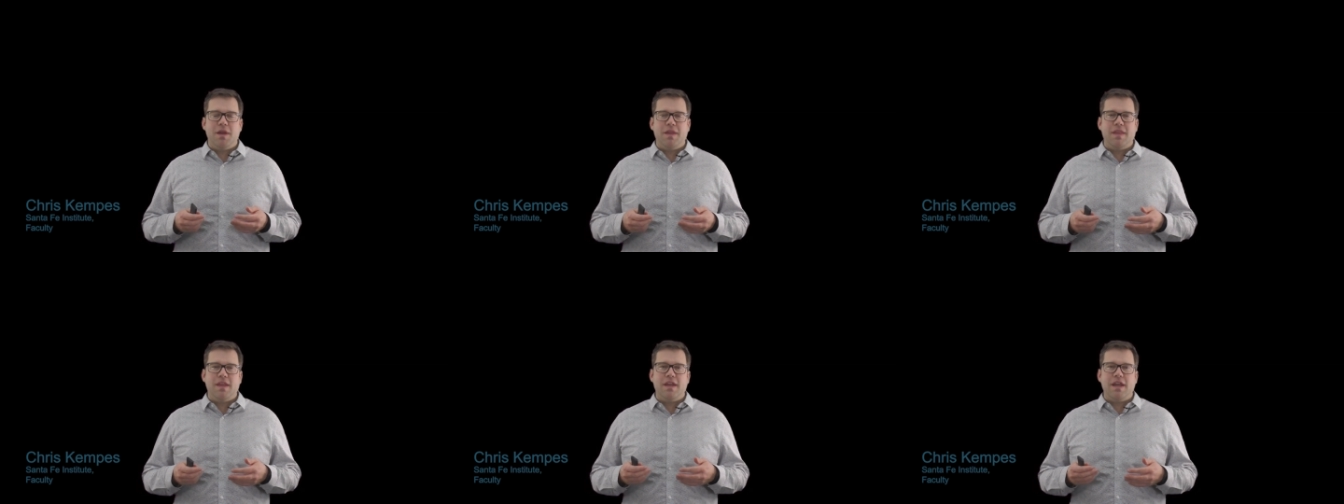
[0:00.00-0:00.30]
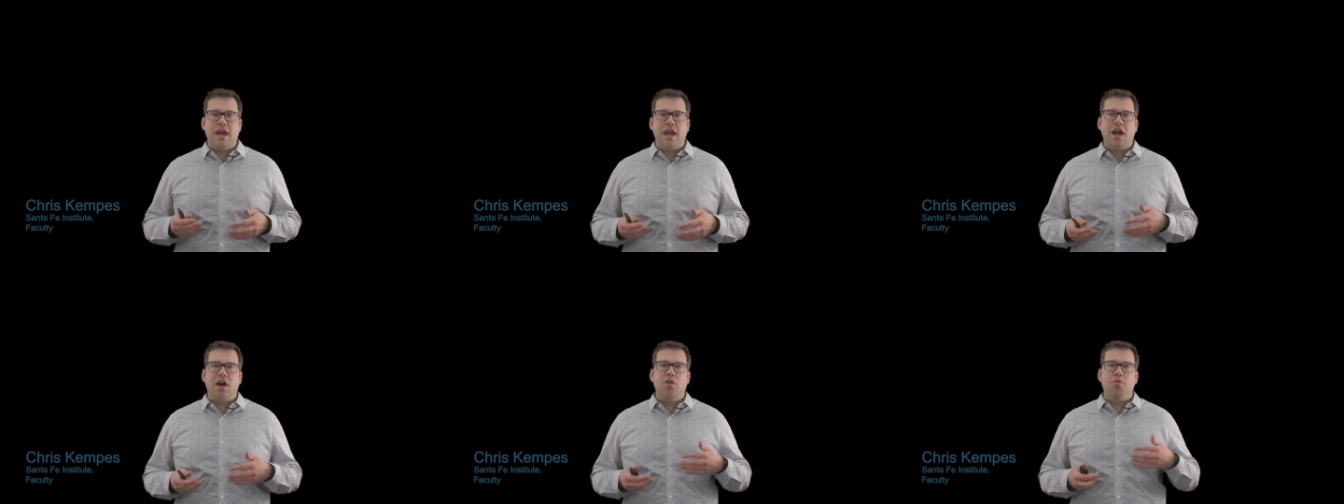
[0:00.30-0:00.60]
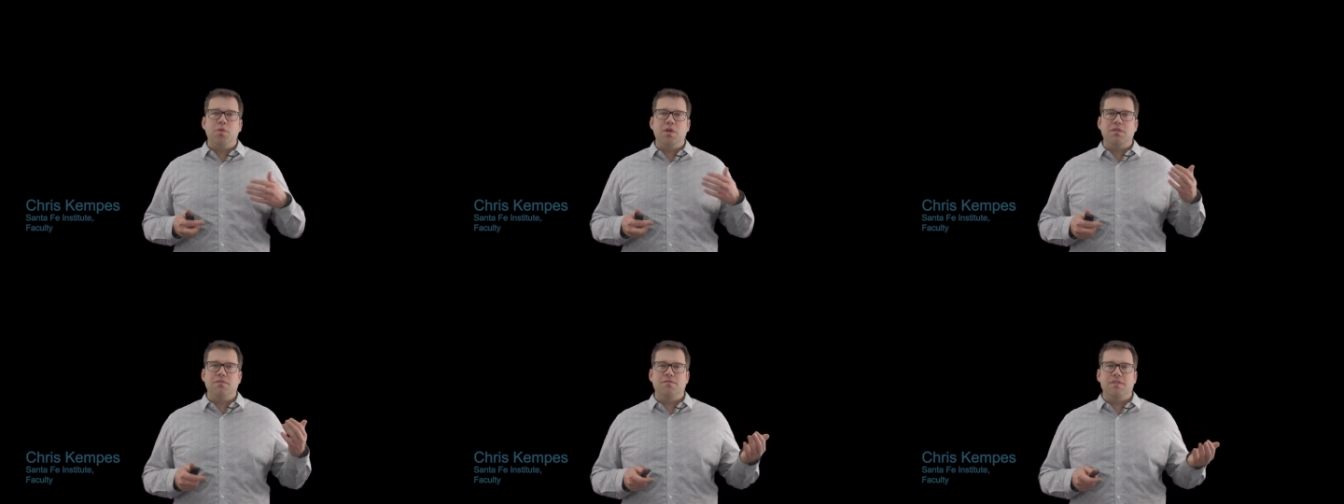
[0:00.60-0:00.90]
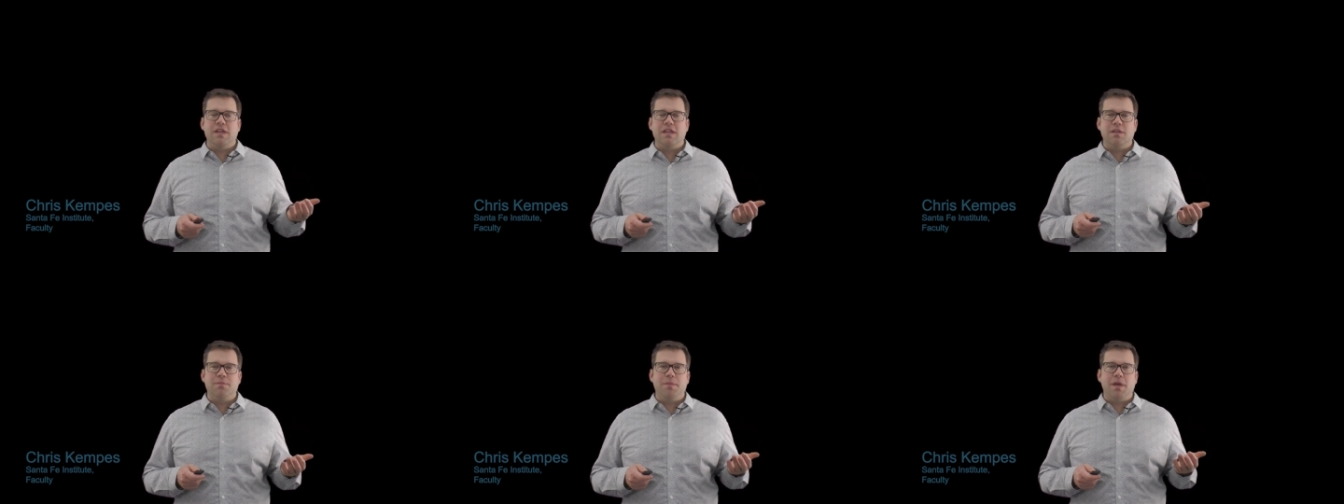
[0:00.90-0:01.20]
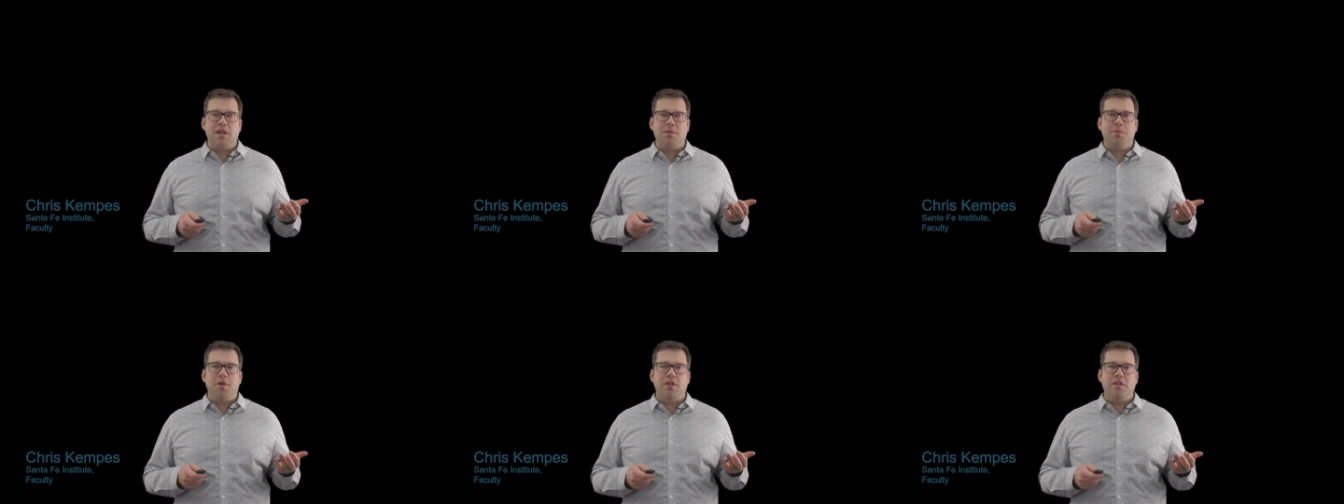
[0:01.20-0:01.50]
and then how we feed a
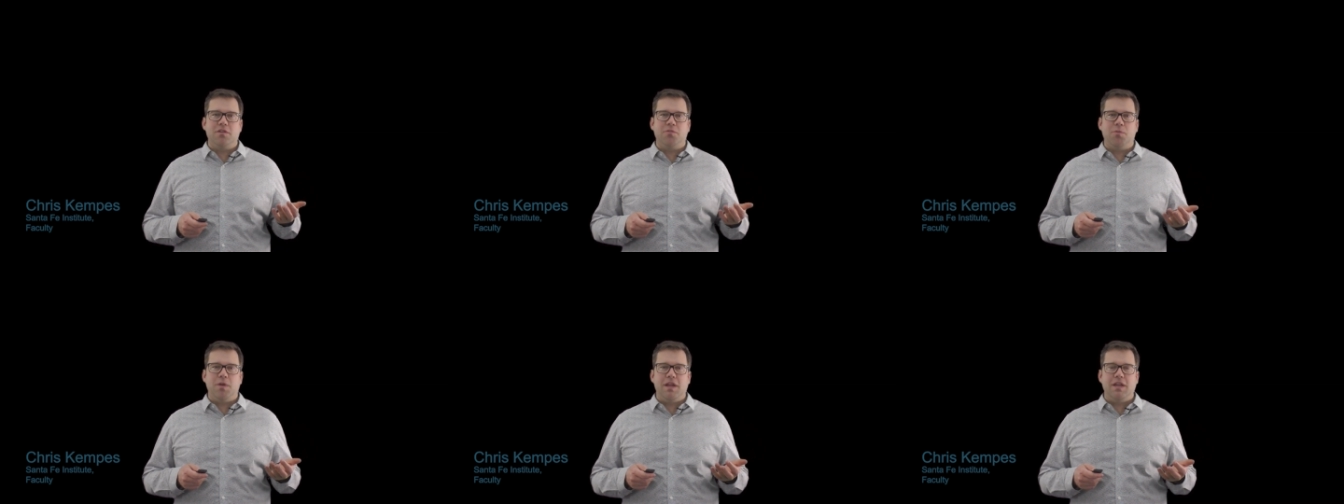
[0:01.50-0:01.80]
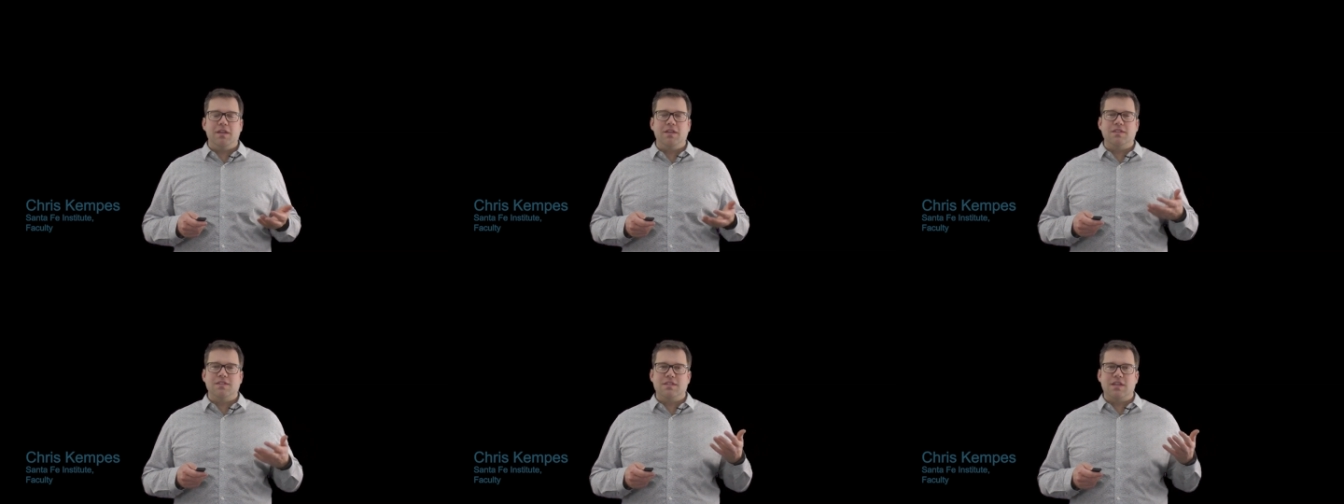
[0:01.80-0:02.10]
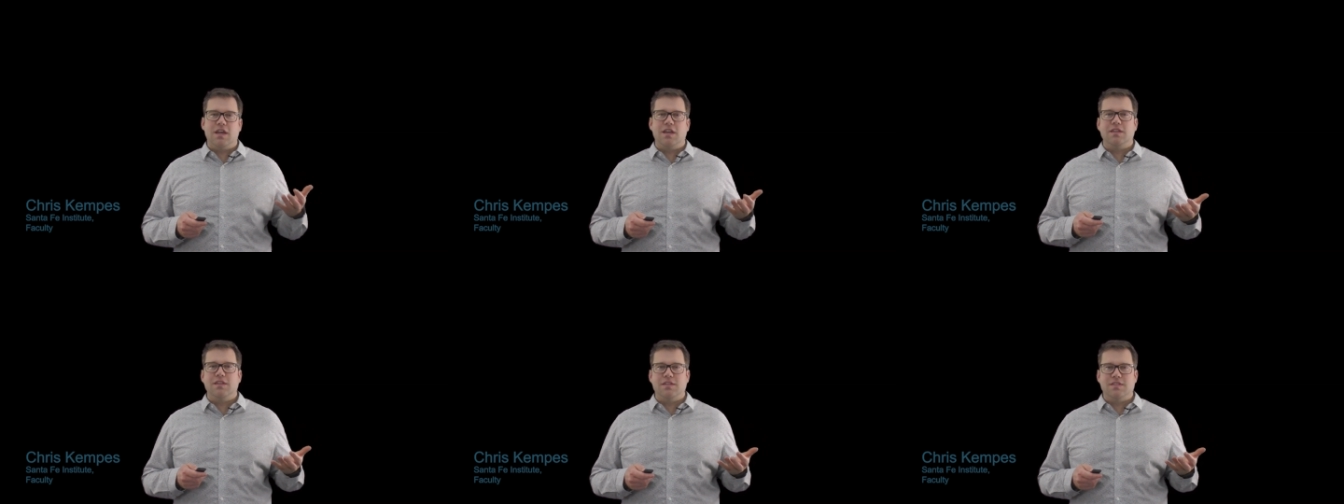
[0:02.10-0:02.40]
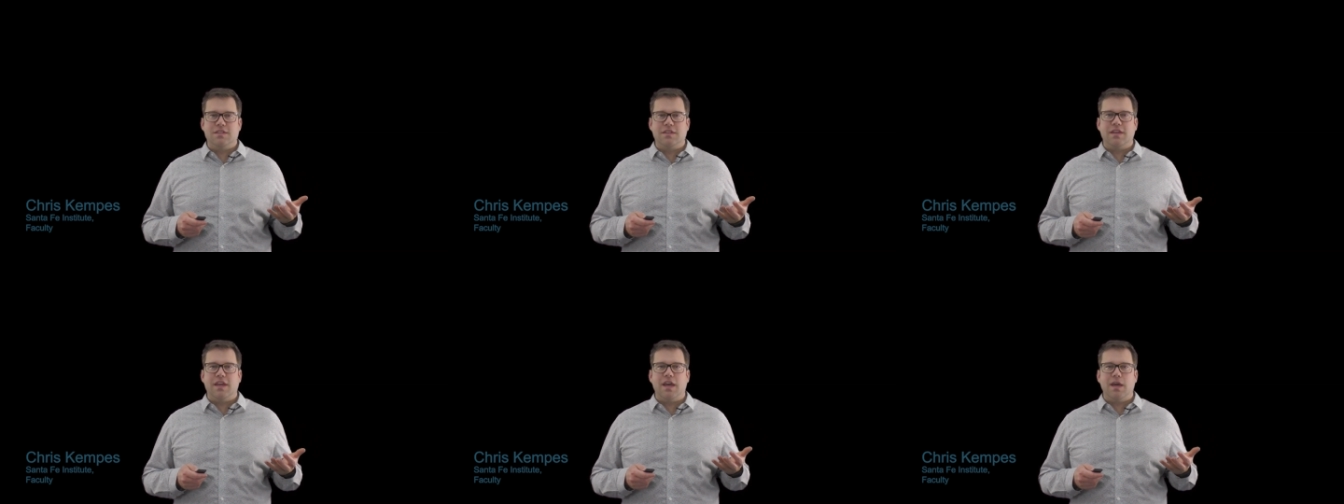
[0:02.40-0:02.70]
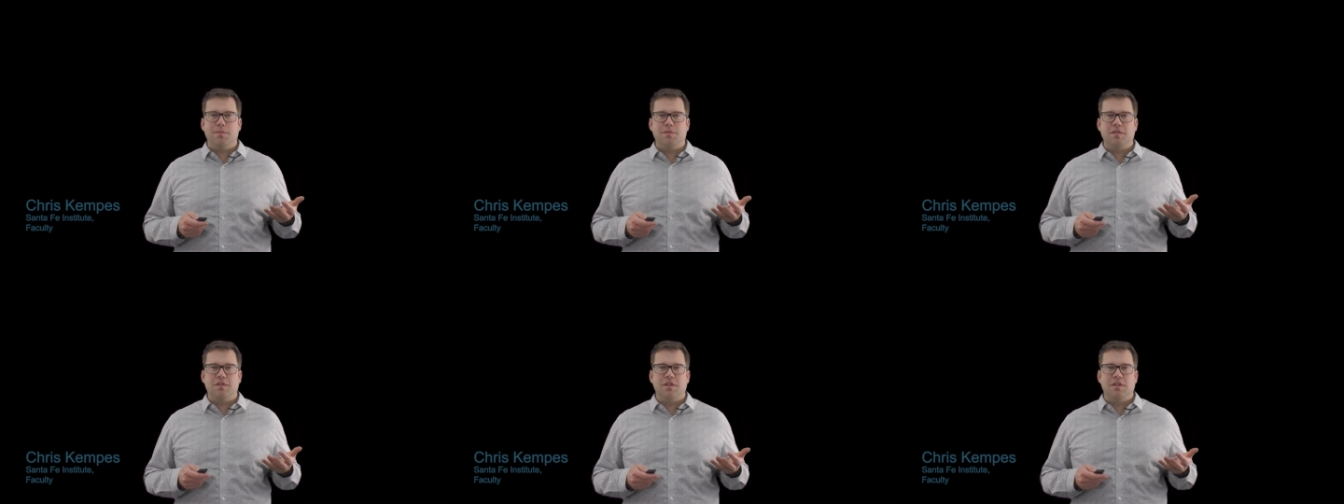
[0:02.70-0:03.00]
metabolic rate inside these
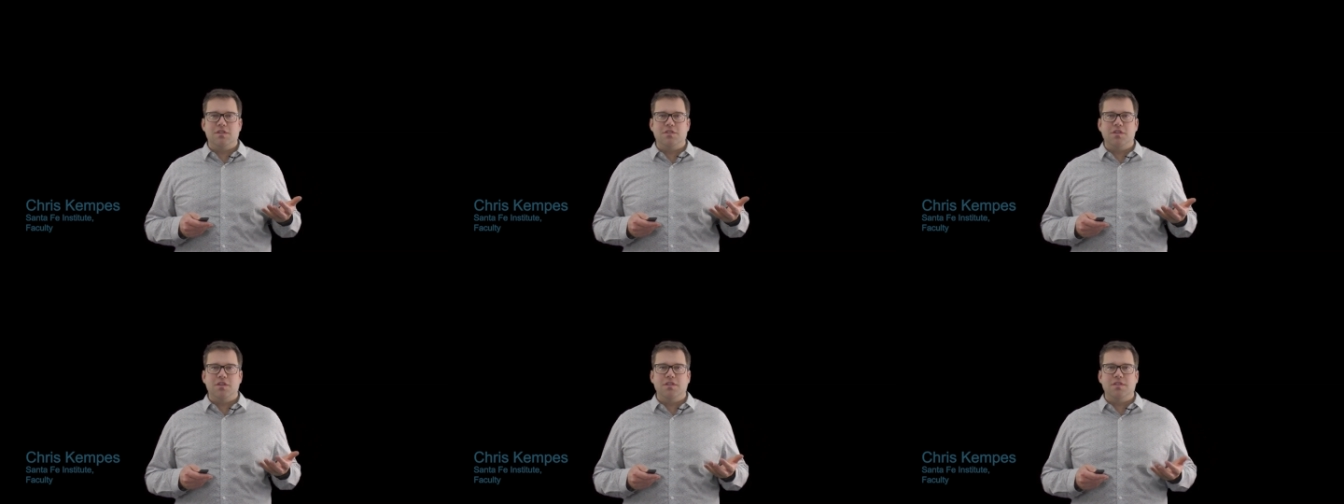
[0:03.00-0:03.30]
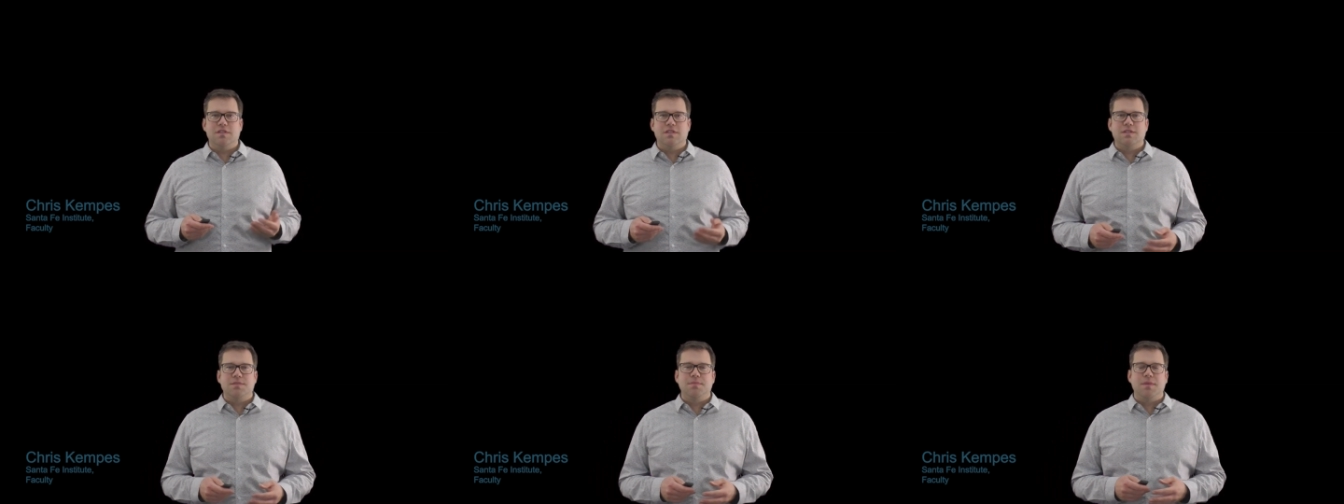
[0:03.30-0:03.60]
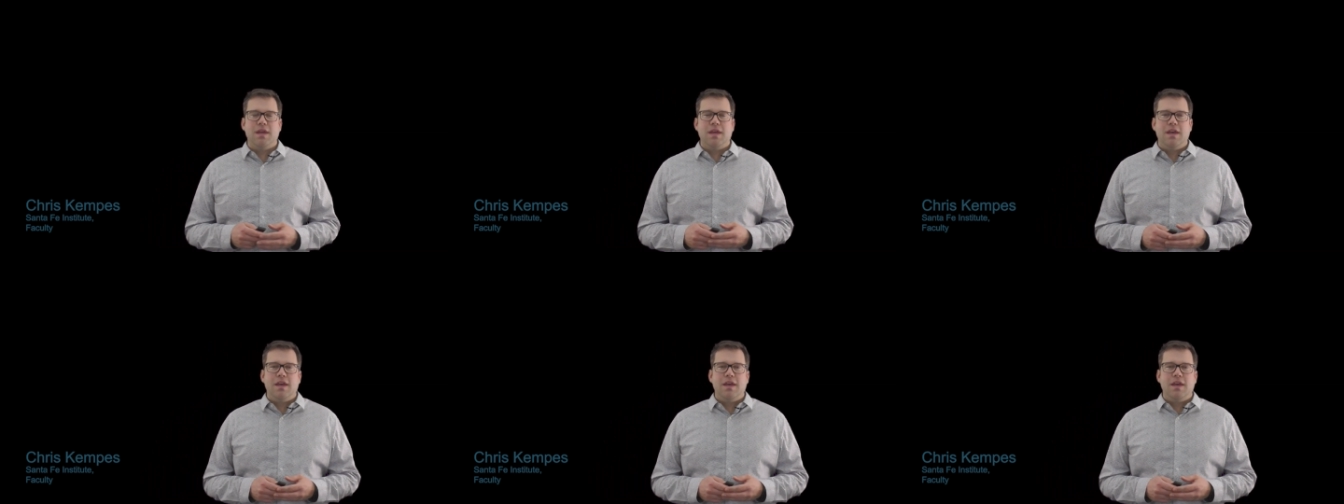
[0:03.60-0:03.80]
encapsulations.